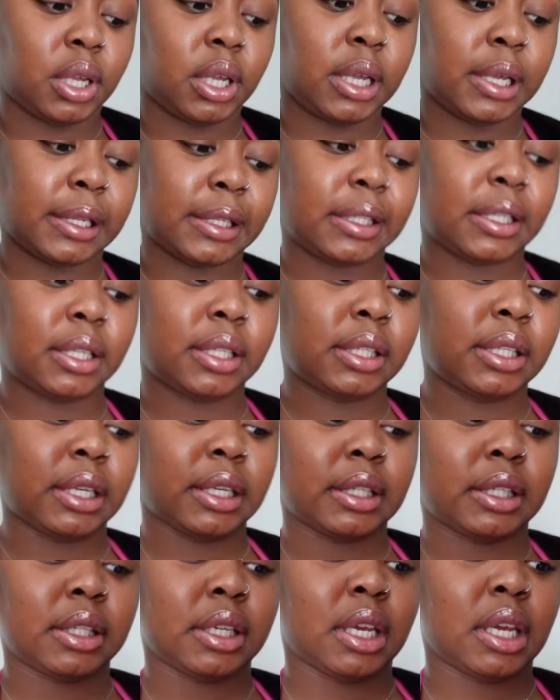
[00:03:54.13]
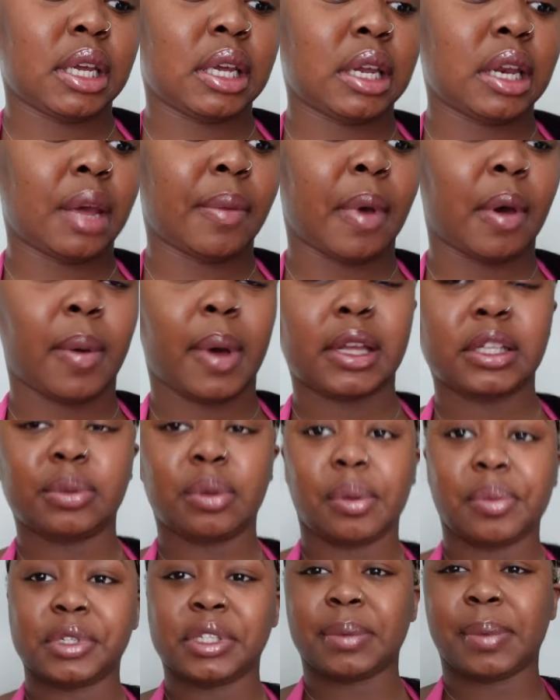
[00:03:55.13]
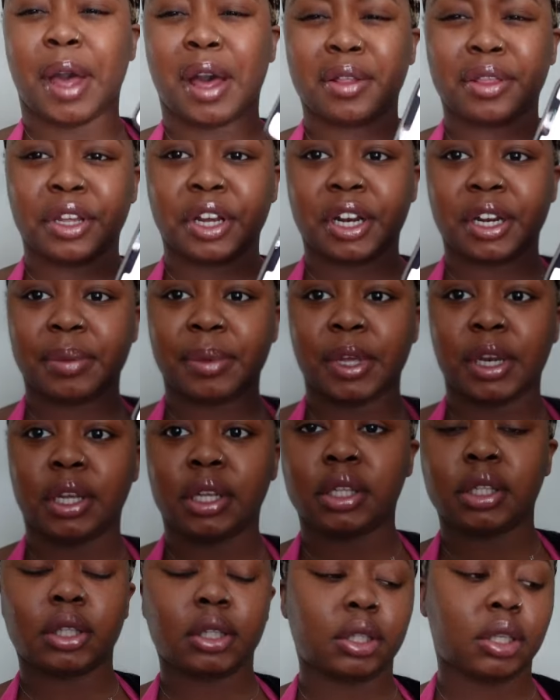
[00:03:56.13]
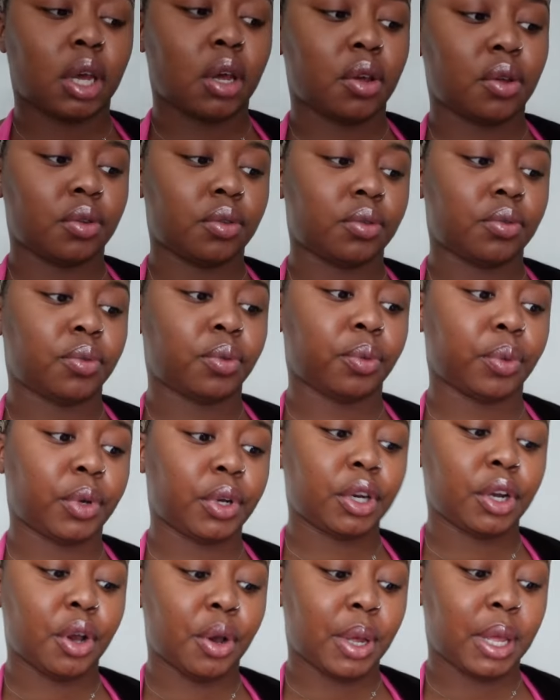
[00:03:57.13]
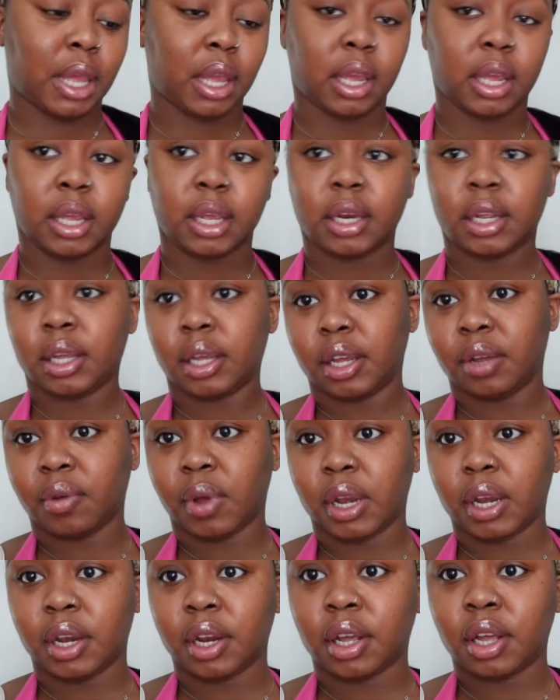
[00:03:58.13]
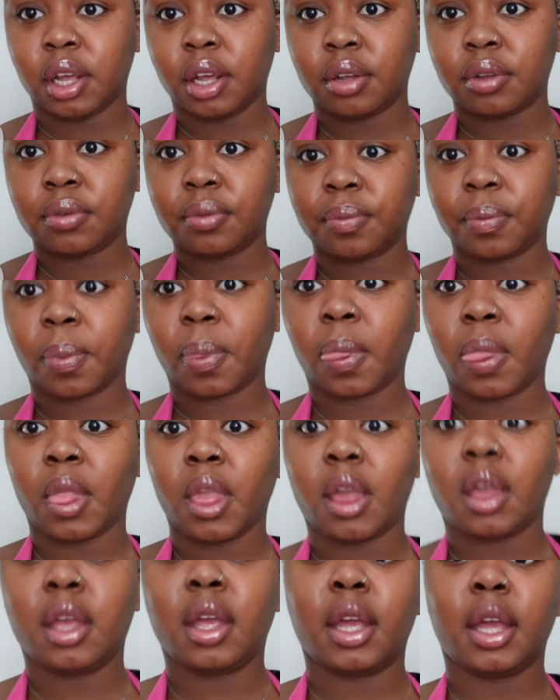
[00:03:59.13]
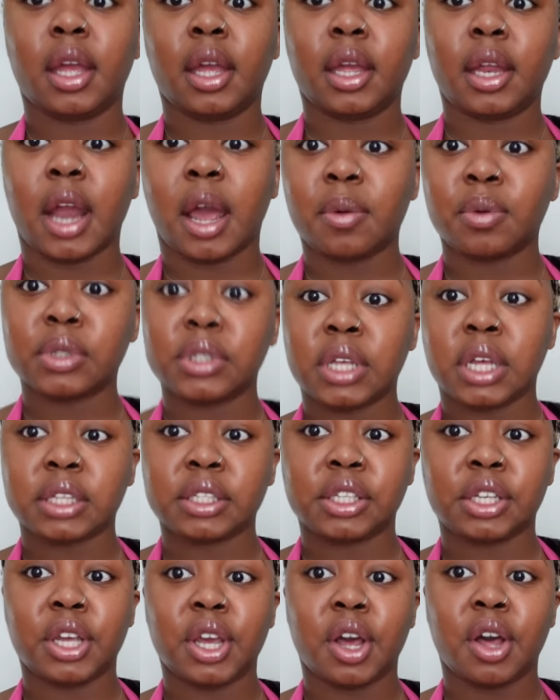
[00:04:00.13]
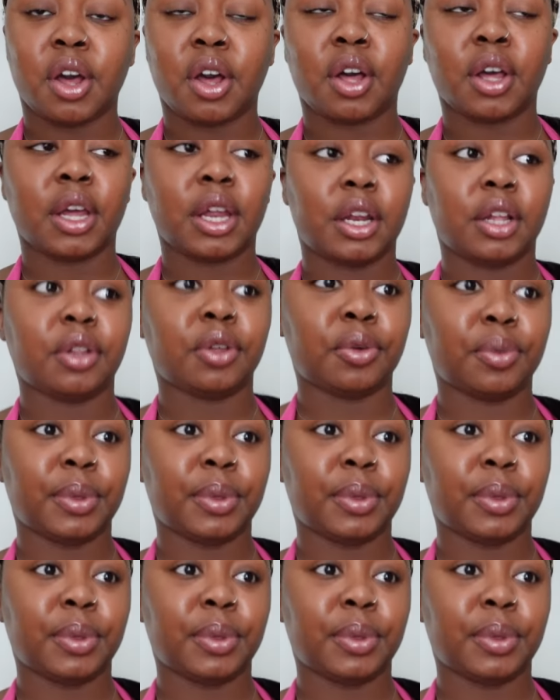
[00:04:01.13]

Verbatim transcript: It's 10:16, and my wax appointment is about 30 minutes. So I'm gonna go ahead and get ready to go. And I will talk to y'all in a little